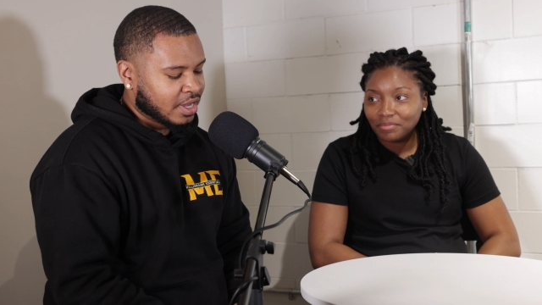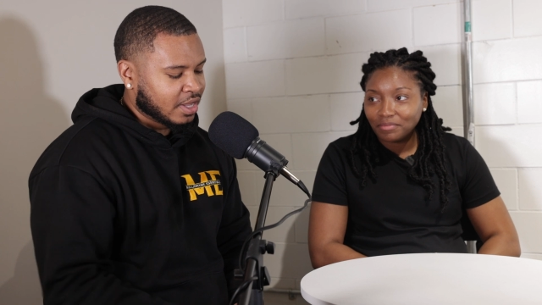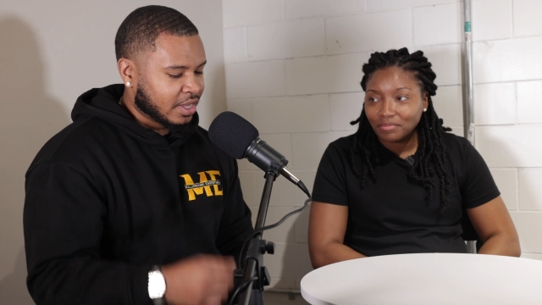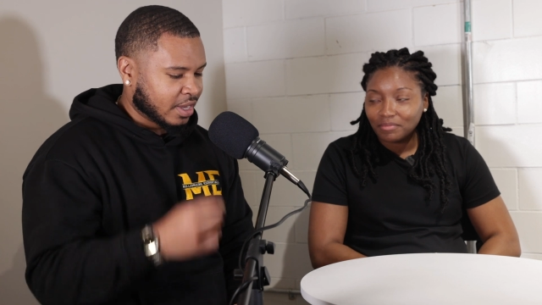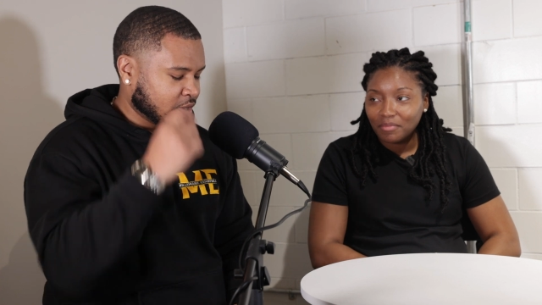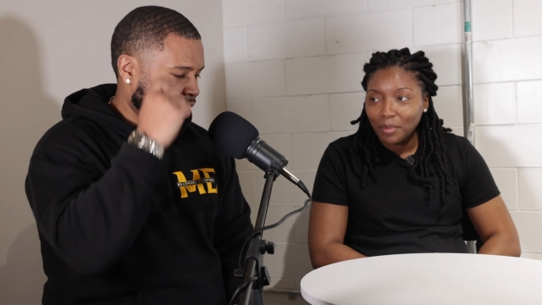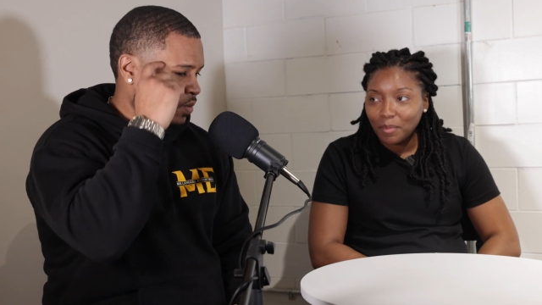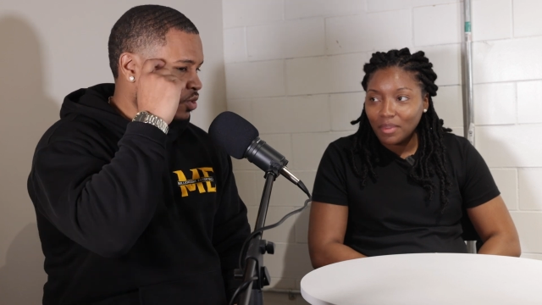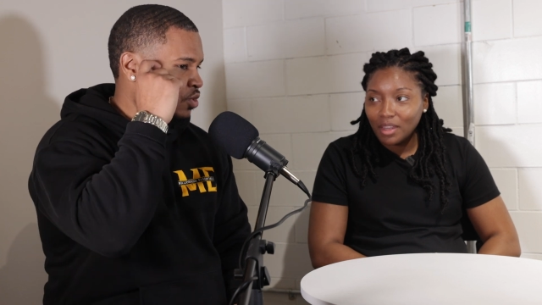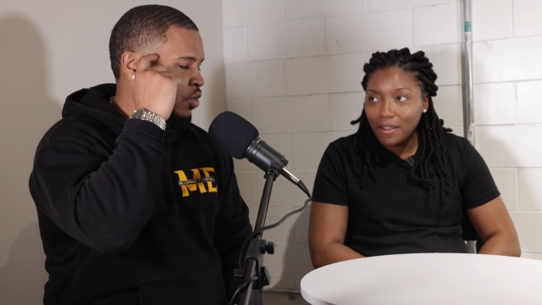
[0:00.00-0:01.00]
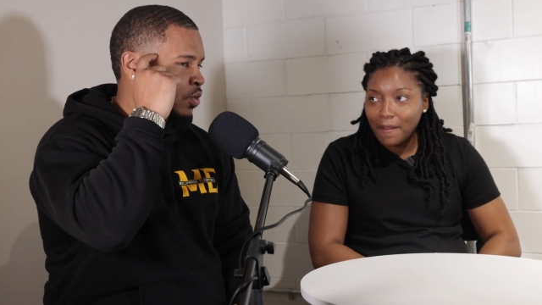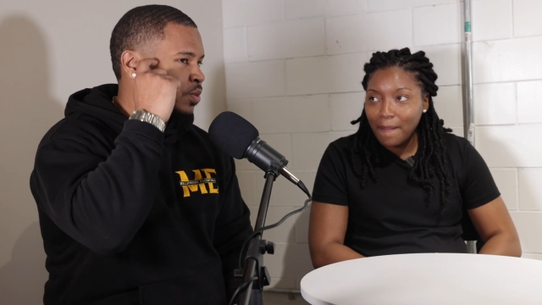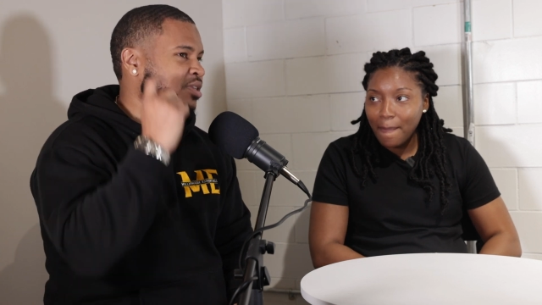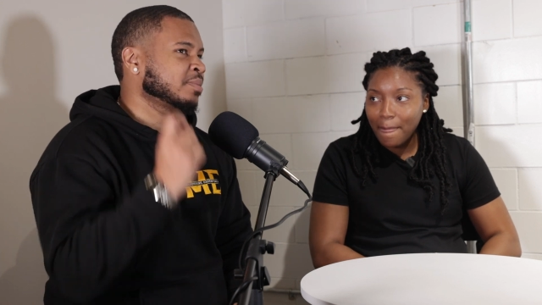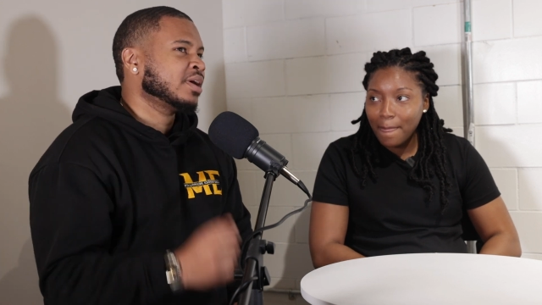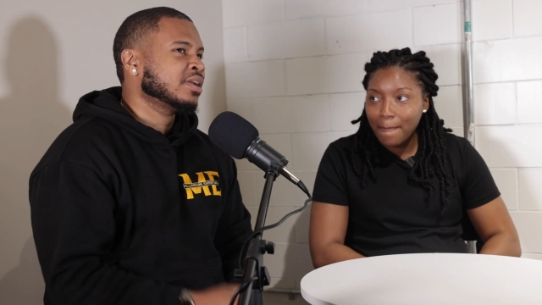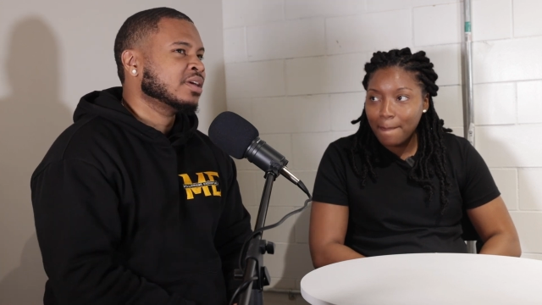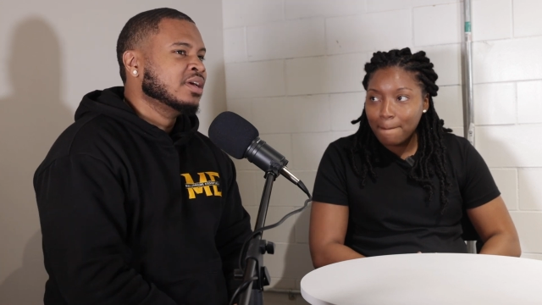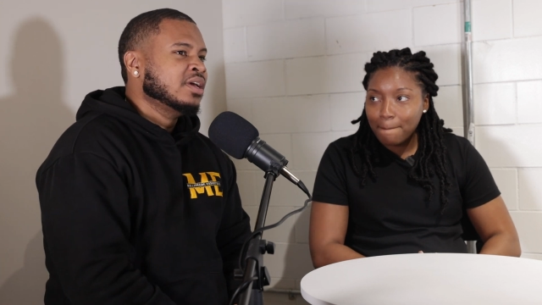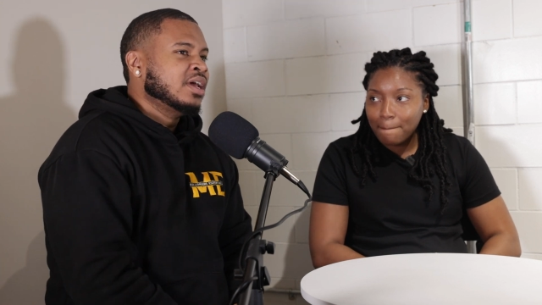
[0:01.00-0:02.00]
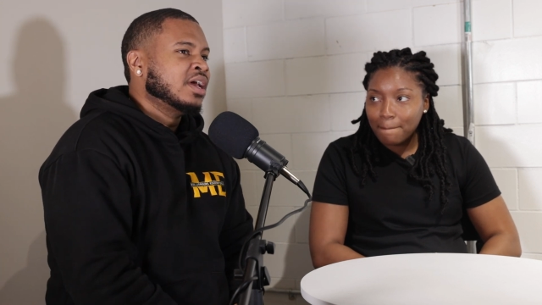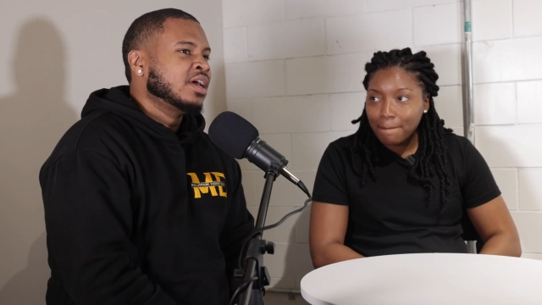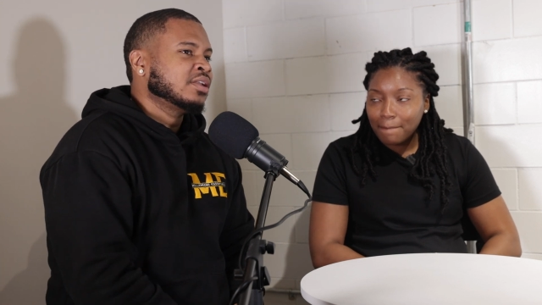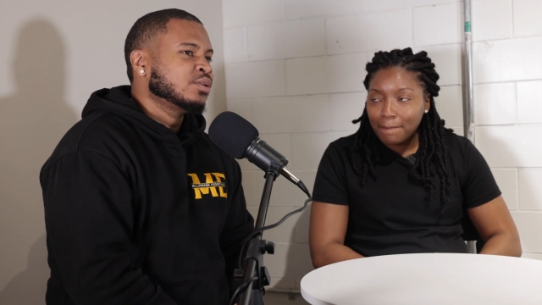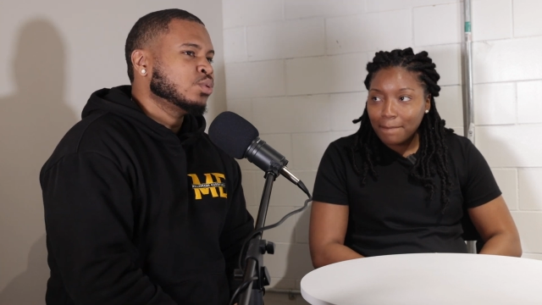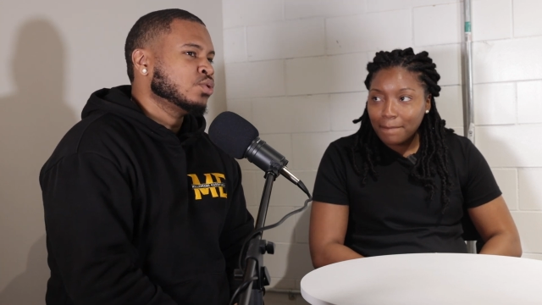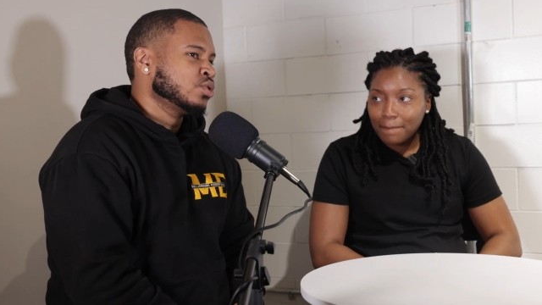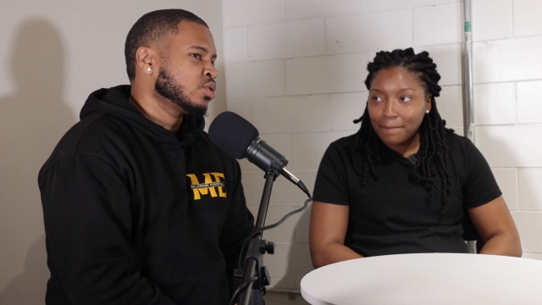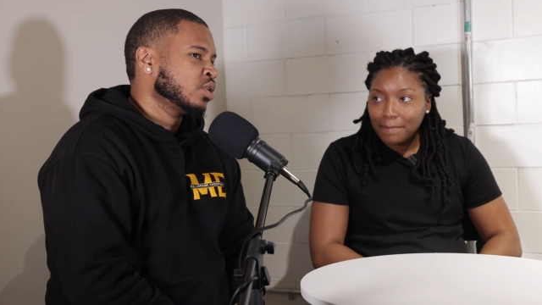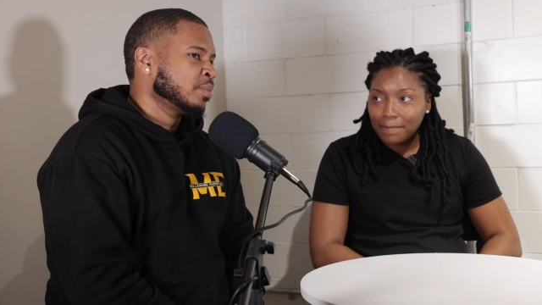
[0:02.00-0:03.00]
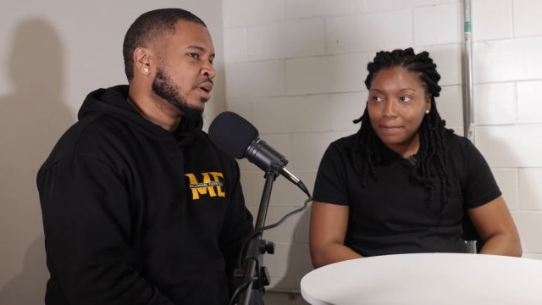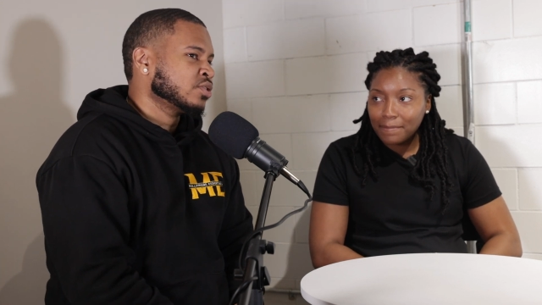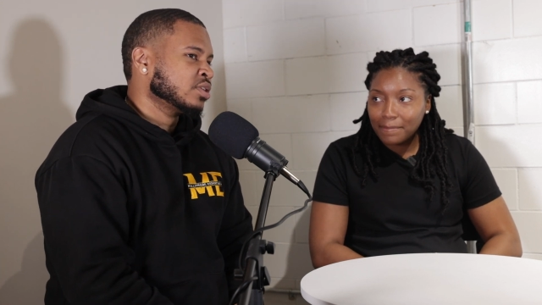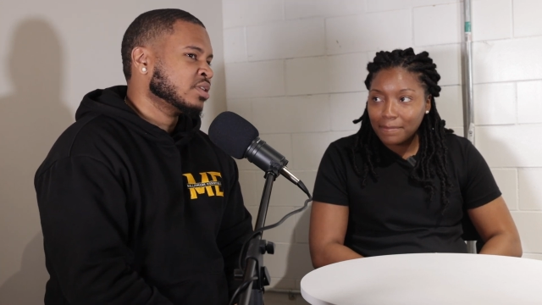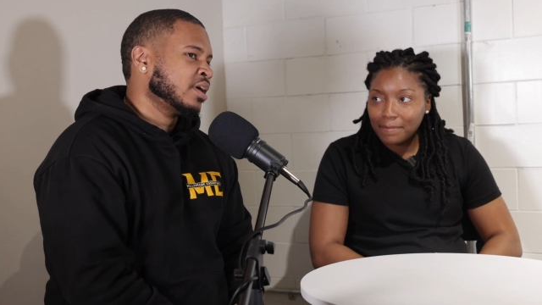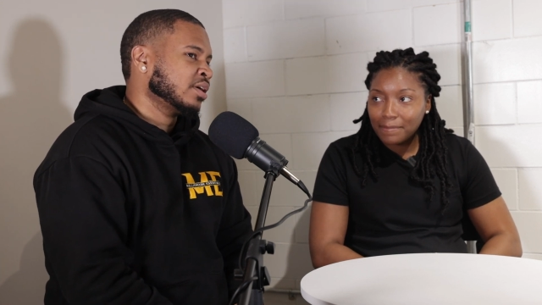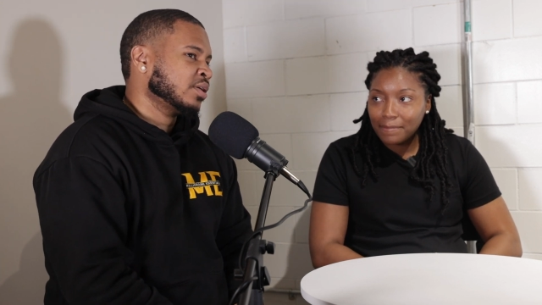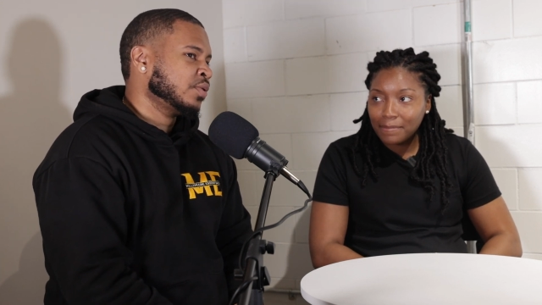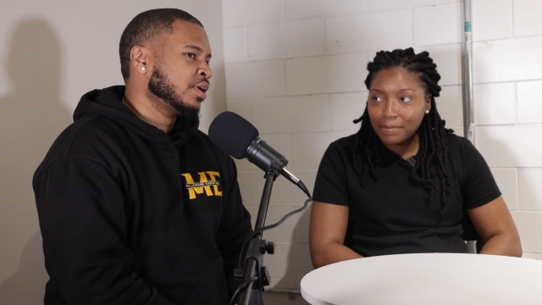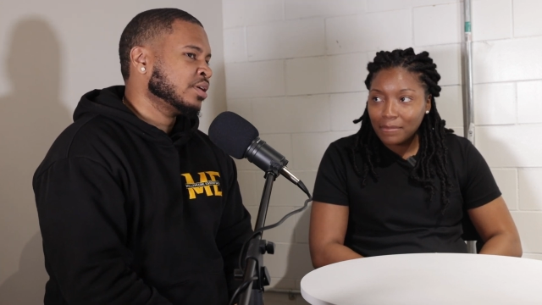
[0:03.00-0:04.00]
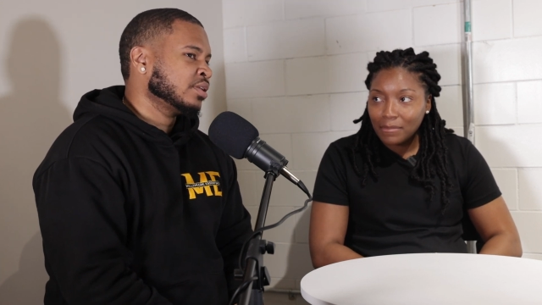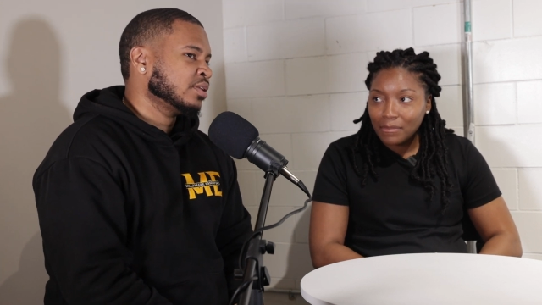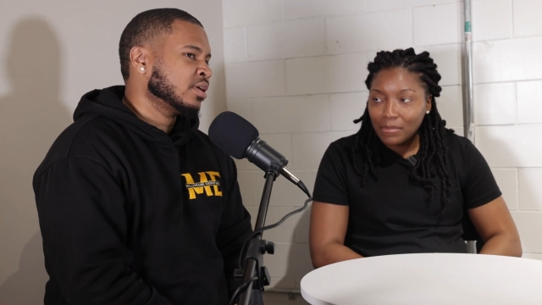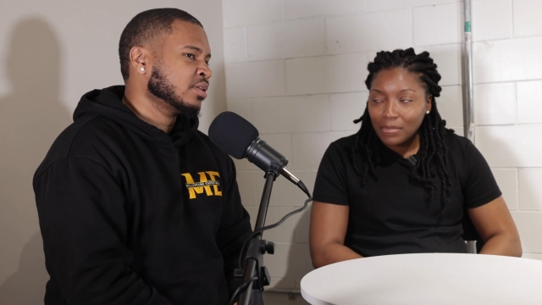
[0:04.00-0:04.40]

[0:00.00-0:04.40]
Speaker 1: now, like I, I, was just talking with somebody and we were just talking about just that credit.